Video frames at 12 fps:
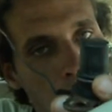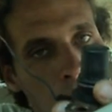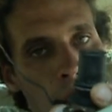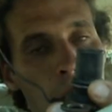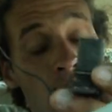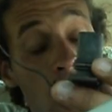
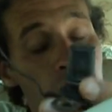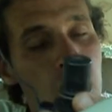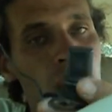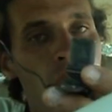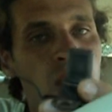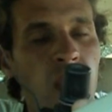If the
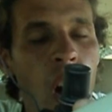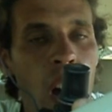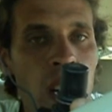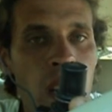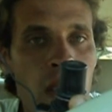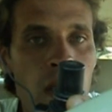sensor is
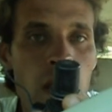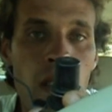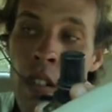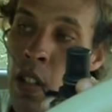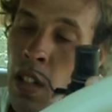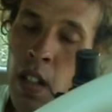fine,
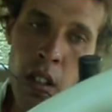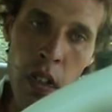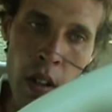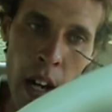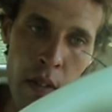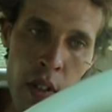
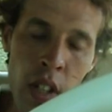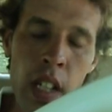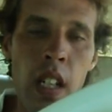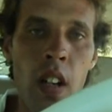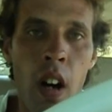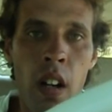you have your
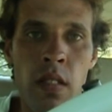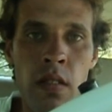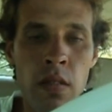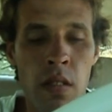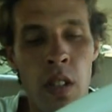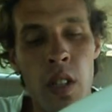key on,
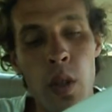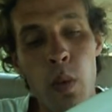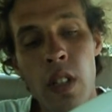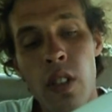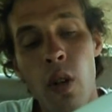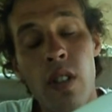
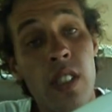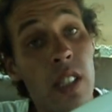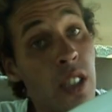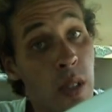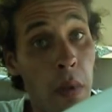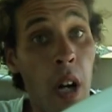you will notice
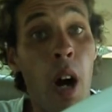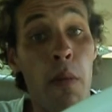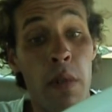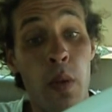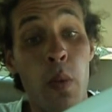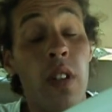that your
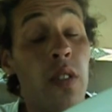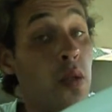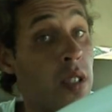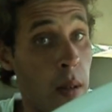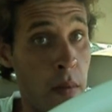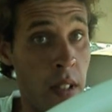speedometer will
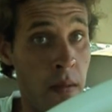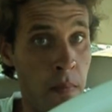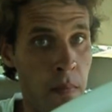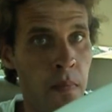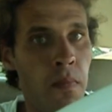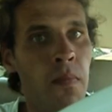do something.
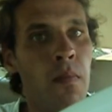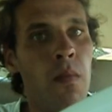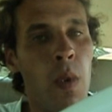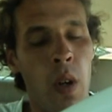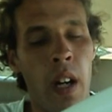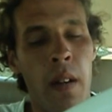
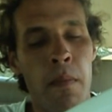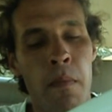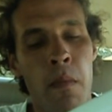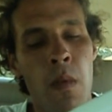Okay?